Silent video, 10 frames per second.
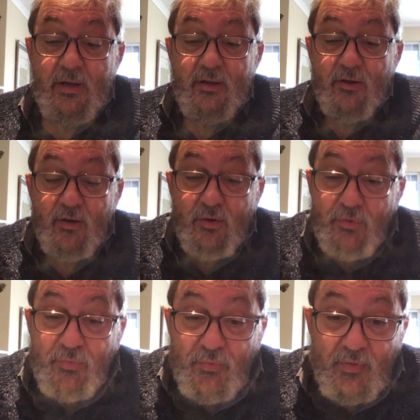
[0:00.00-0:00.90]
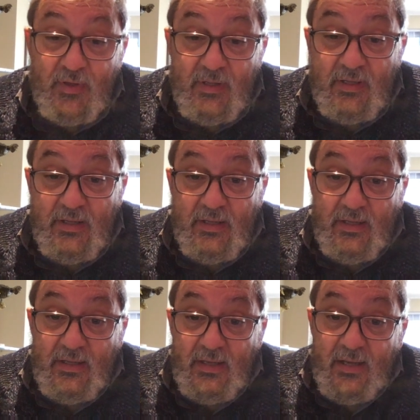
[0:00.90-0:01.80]
the brain of
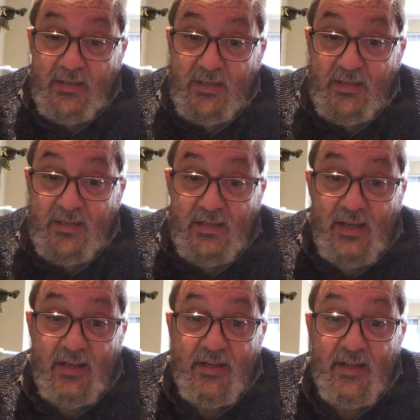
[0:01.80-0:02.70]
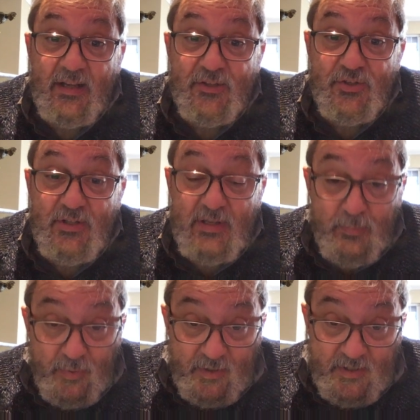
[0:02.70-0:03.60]
the ADD,
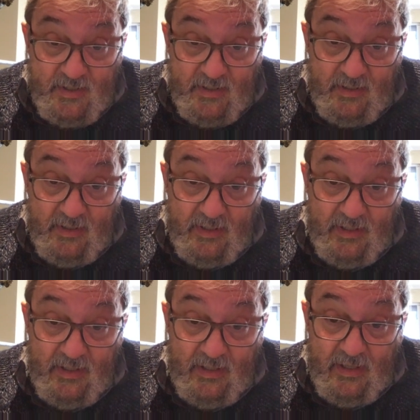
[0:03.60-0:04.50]
ADHD person,